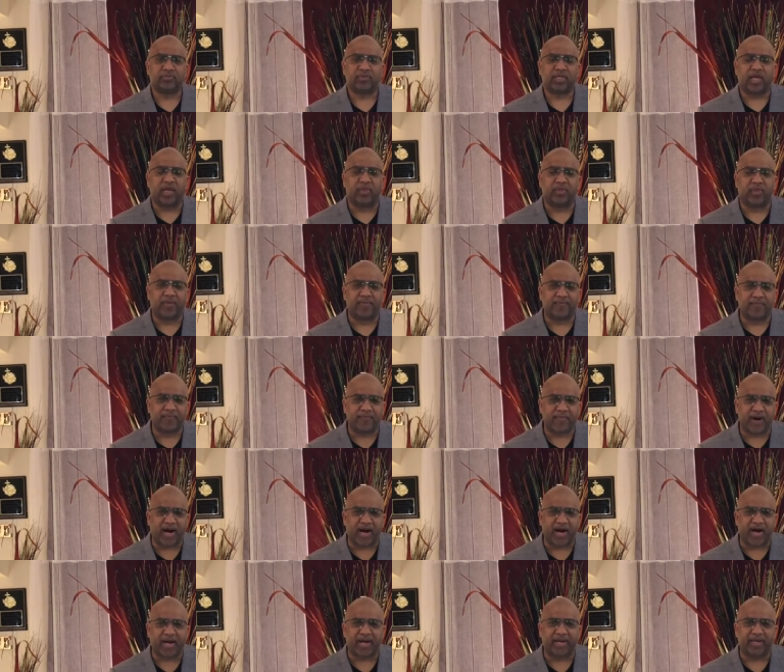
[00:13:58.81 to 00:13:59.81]
and the
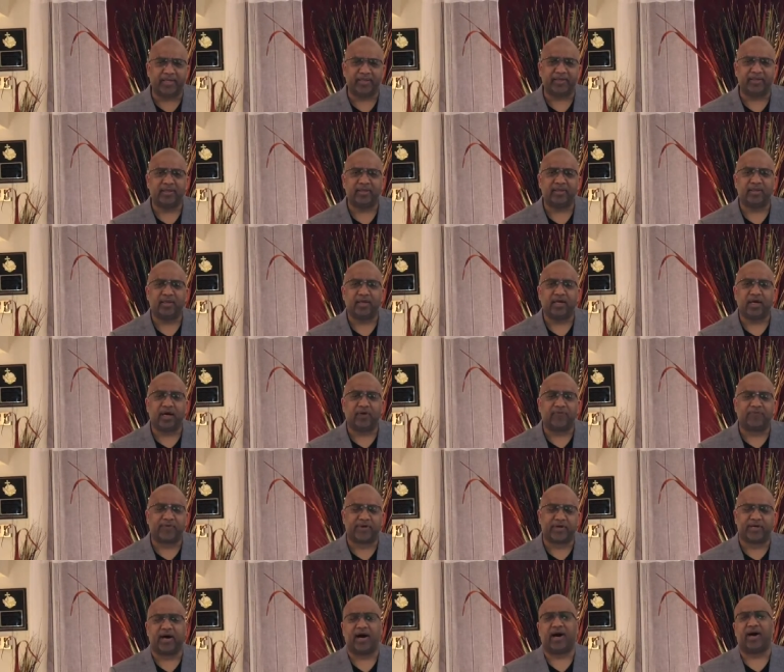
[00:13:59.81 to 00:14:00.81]
mind
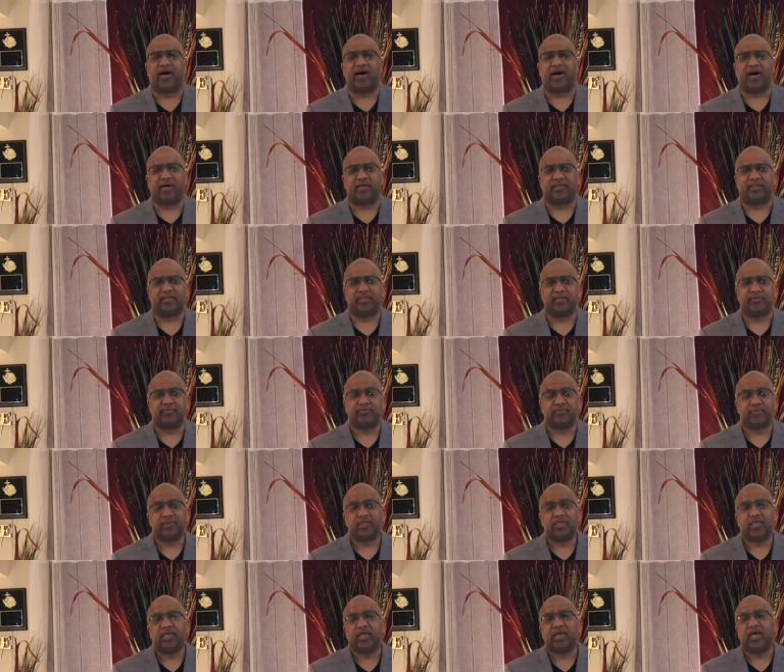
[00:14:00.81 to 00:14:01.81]
of God.
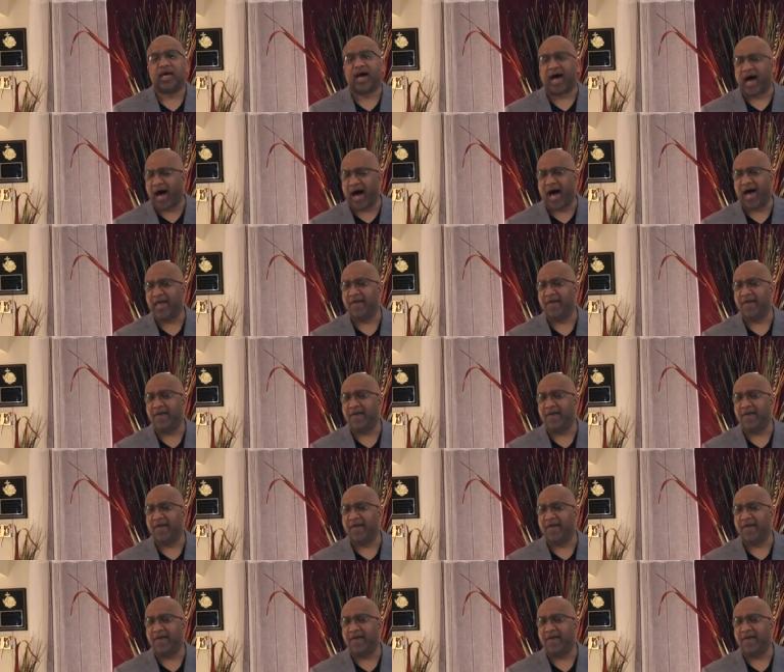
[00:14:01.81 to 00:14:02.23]
I